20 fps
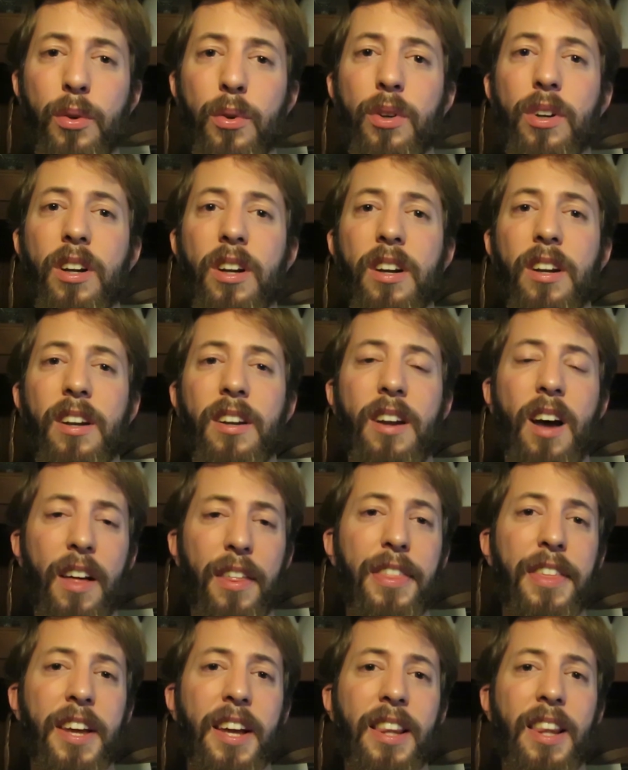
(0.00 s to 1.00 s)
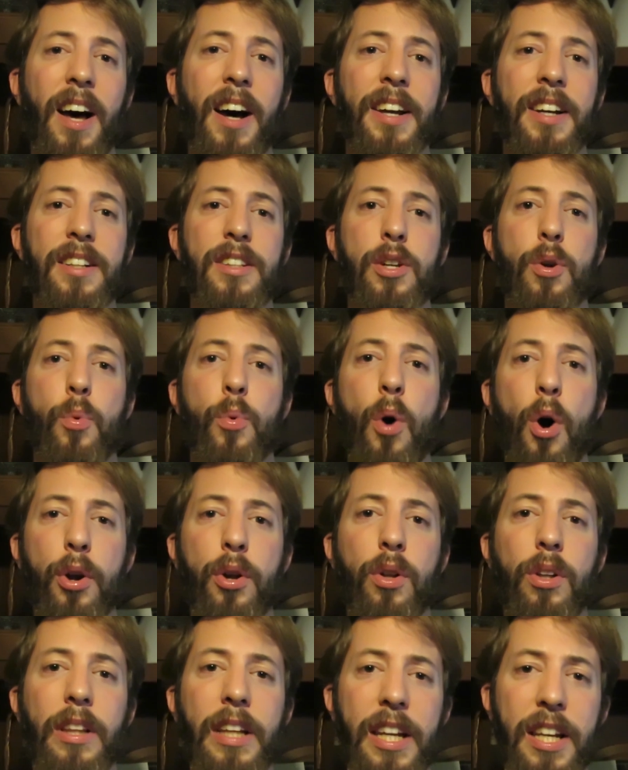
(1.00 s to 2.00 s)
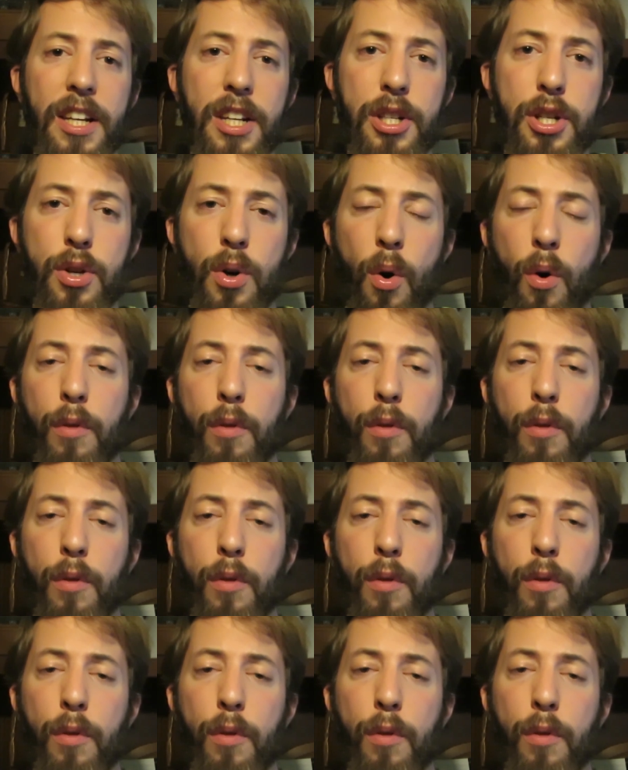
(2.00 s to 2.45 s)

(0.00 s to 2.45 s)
looked nothing like the royal lineage